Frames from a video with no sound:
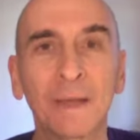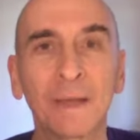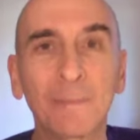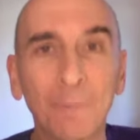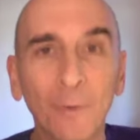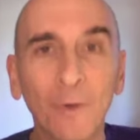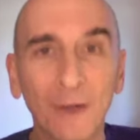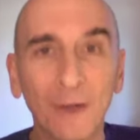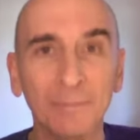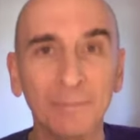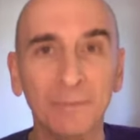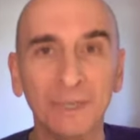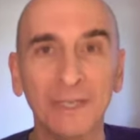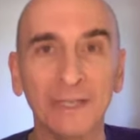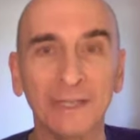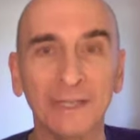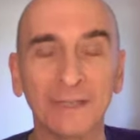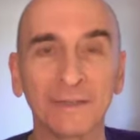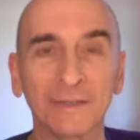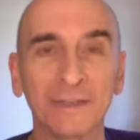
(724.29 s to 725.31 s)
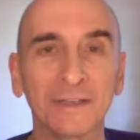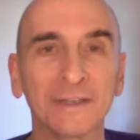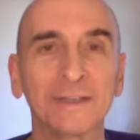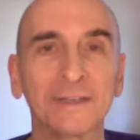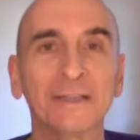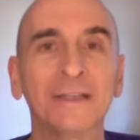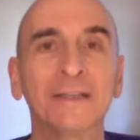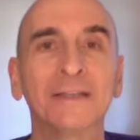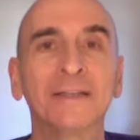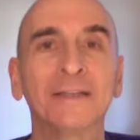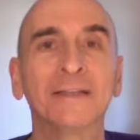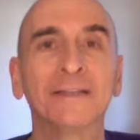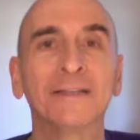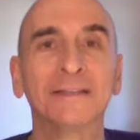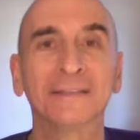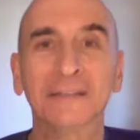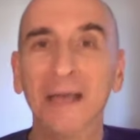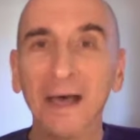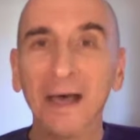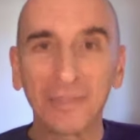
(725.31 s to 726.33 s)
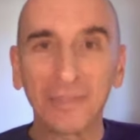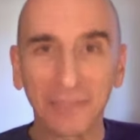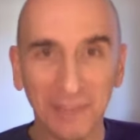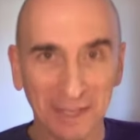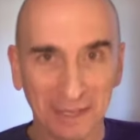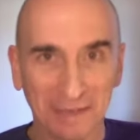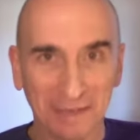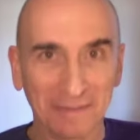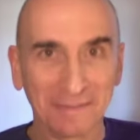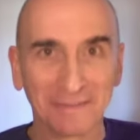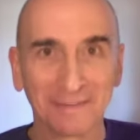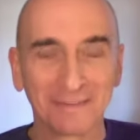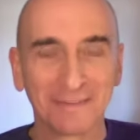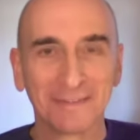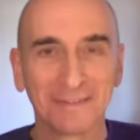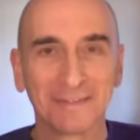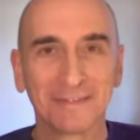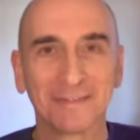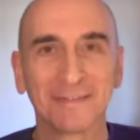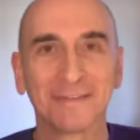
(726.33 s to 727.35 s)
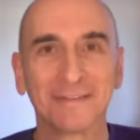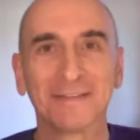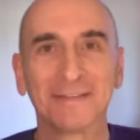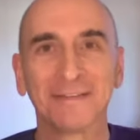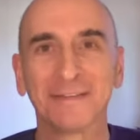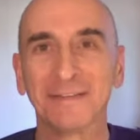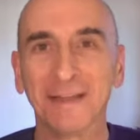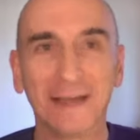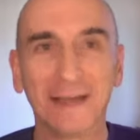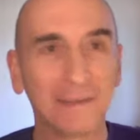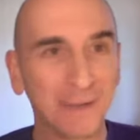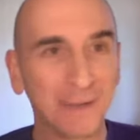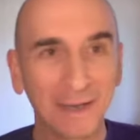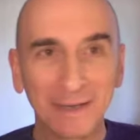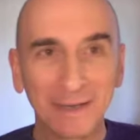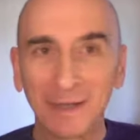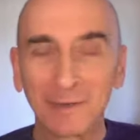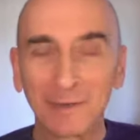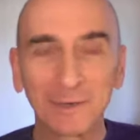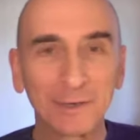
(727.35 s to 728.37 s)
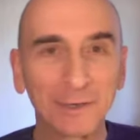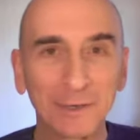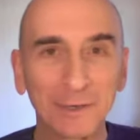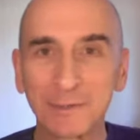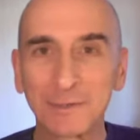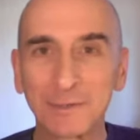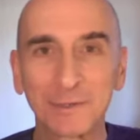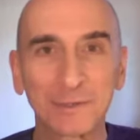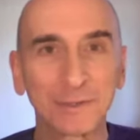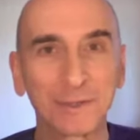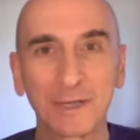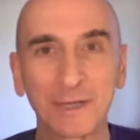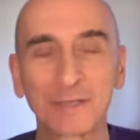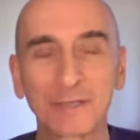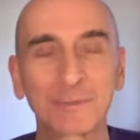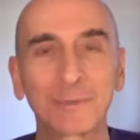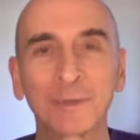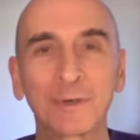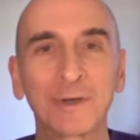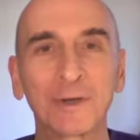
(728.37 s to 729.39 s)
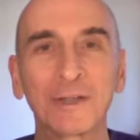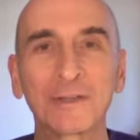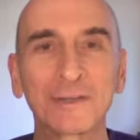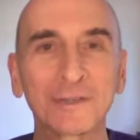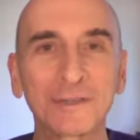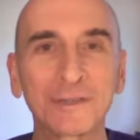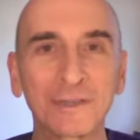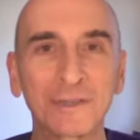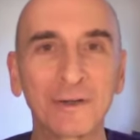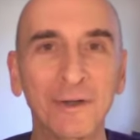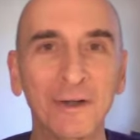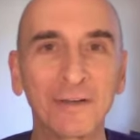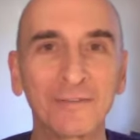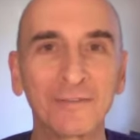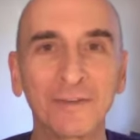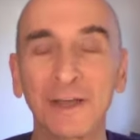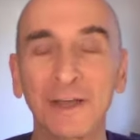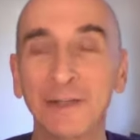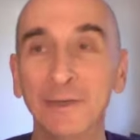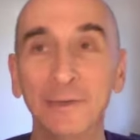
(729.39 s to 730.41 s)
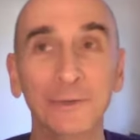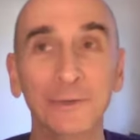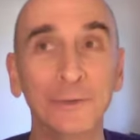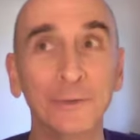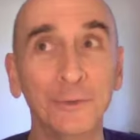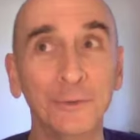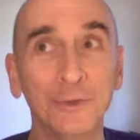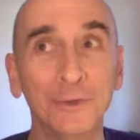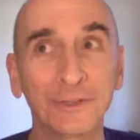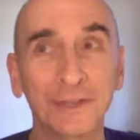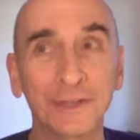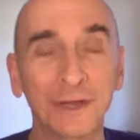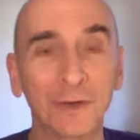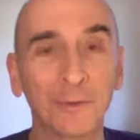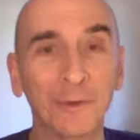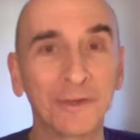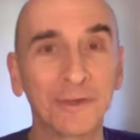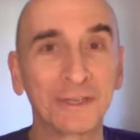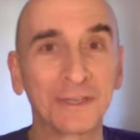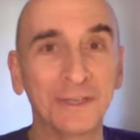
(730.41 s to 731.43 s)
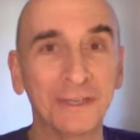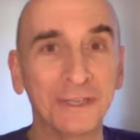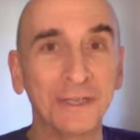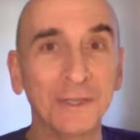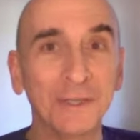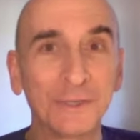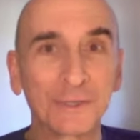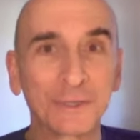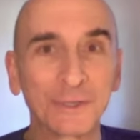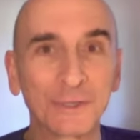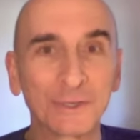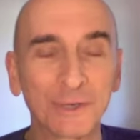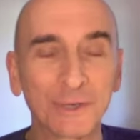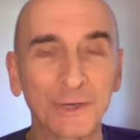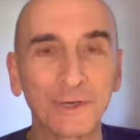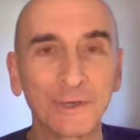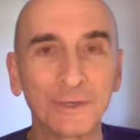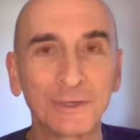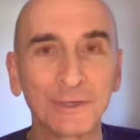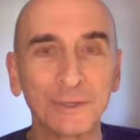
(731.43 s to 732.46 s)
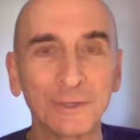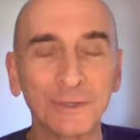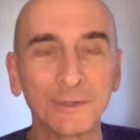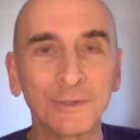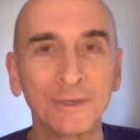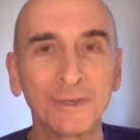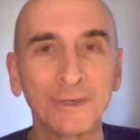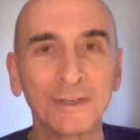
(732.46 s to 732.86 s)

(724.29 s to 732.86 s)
my point being that nothing, not my countercultural explorations at Harvard, I knew that there was an east to turn to